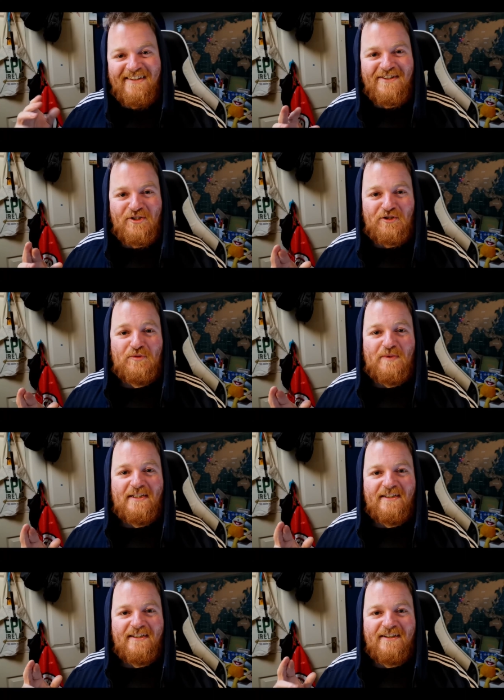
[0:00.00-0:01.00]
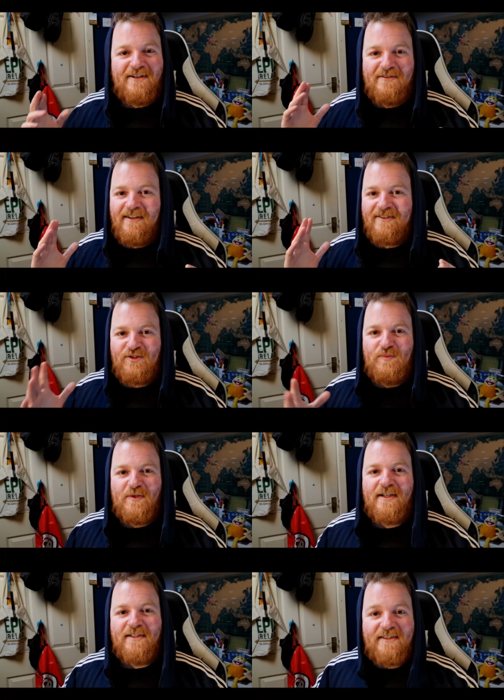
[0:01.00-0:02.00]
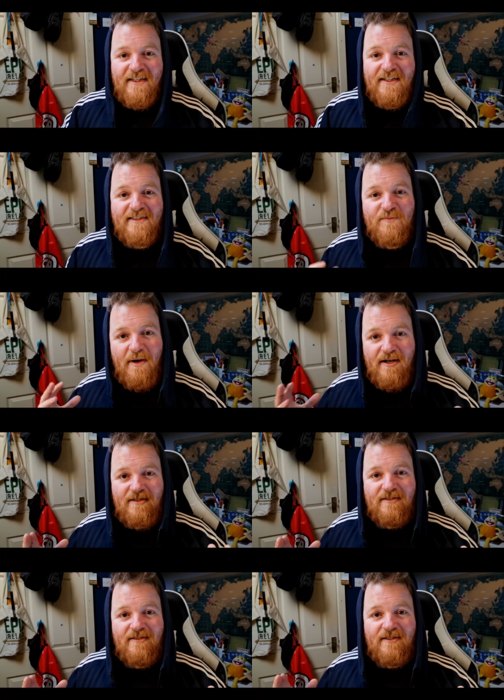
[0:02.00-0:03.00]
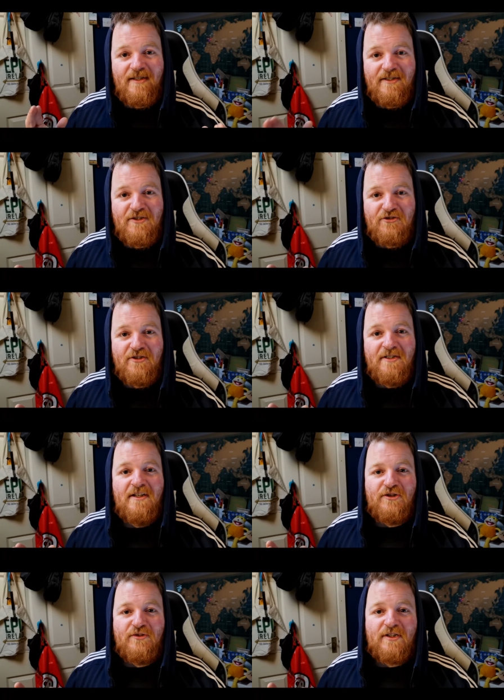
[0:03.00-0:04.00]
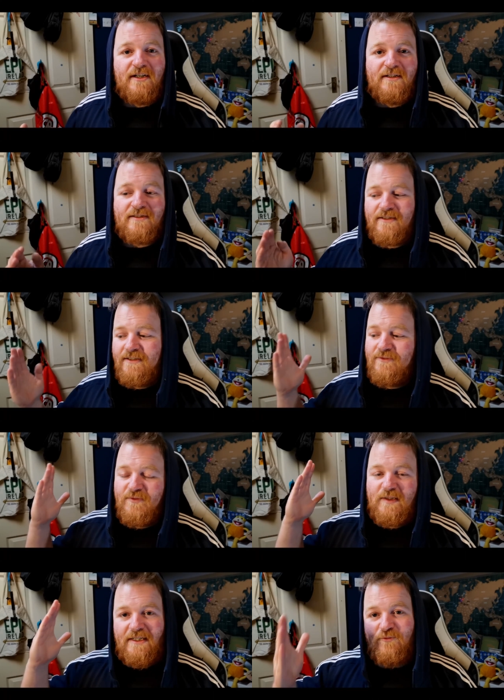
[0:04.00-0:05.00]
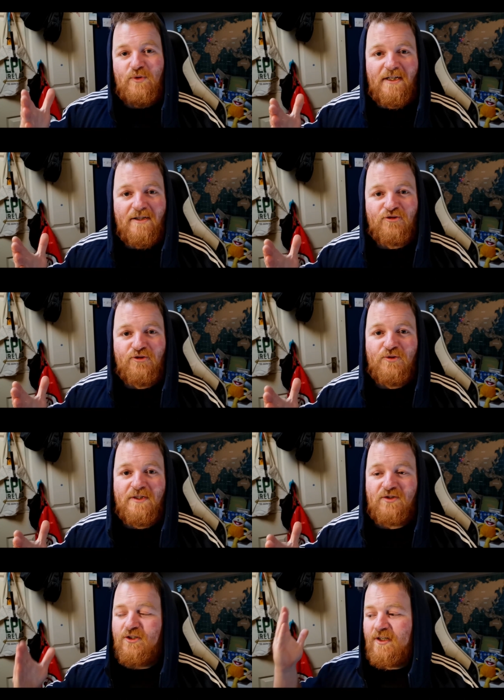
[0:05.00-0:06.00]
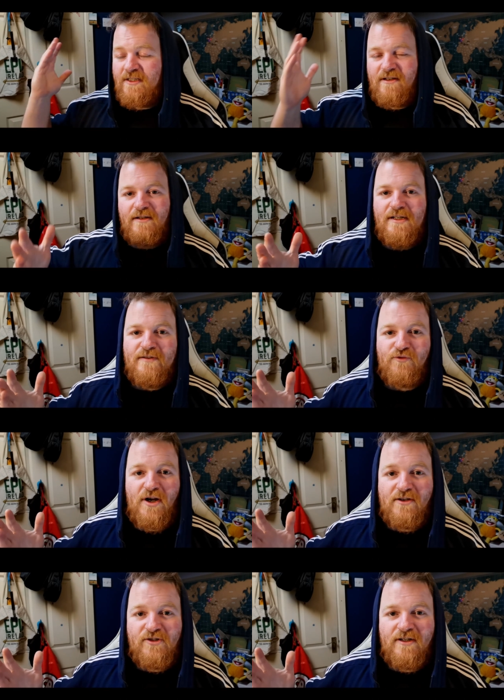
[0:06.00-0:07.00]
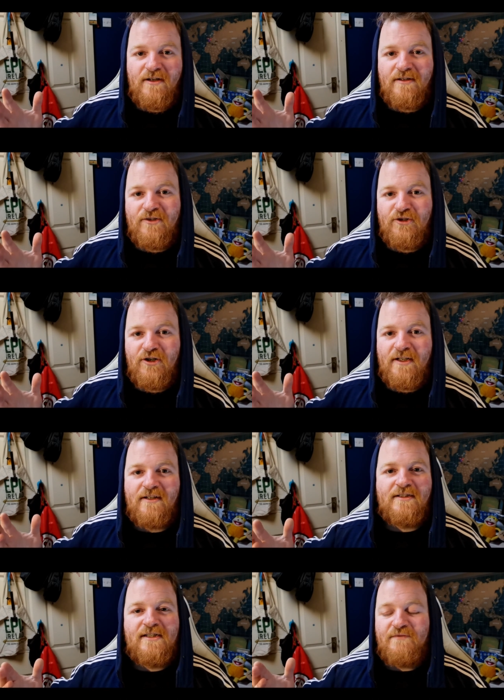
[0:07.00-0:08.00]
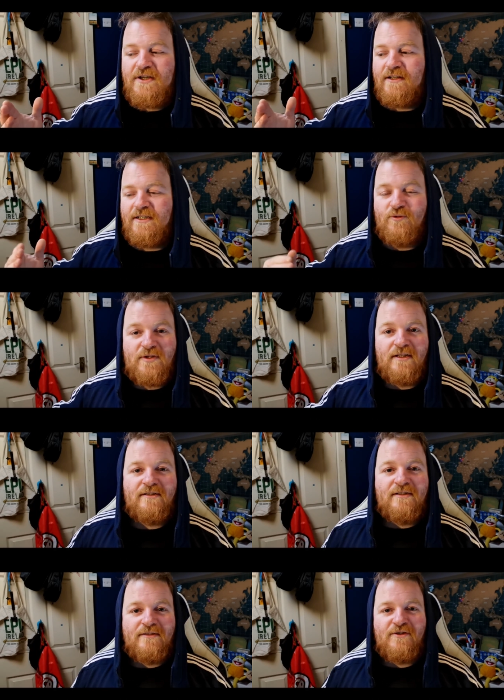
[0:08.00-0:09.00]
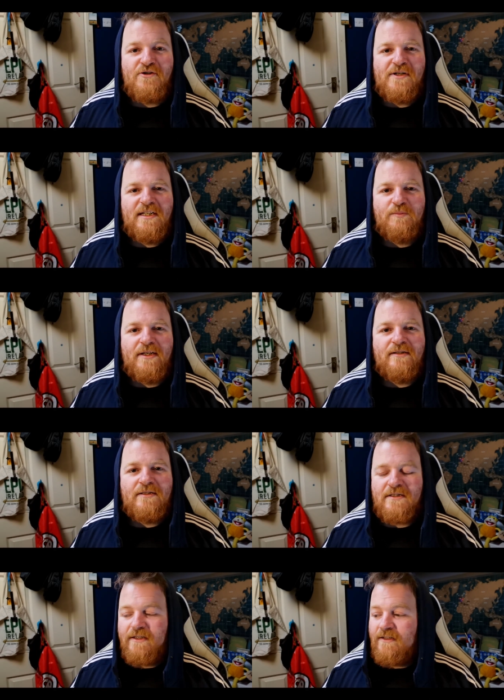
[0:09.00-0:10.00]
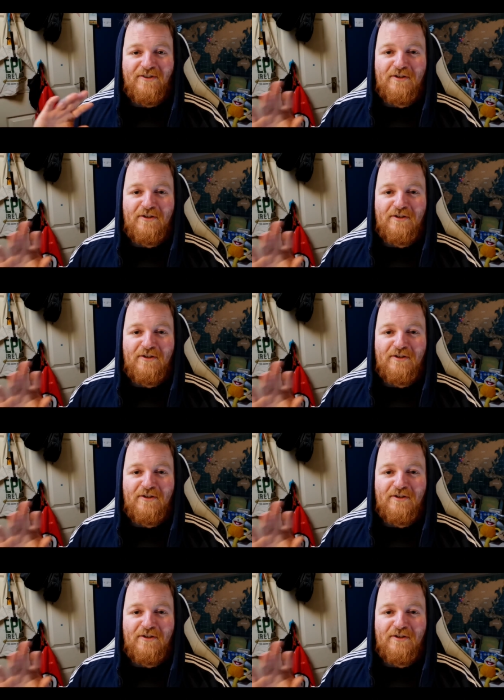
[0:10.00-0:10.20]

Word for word: I think there should be like some kind of day to mark this in history, you know, to kind of say we got through this. You know, I saw Leo Varadkar talking the other night on TV, and I was like, this is our Independence Day. I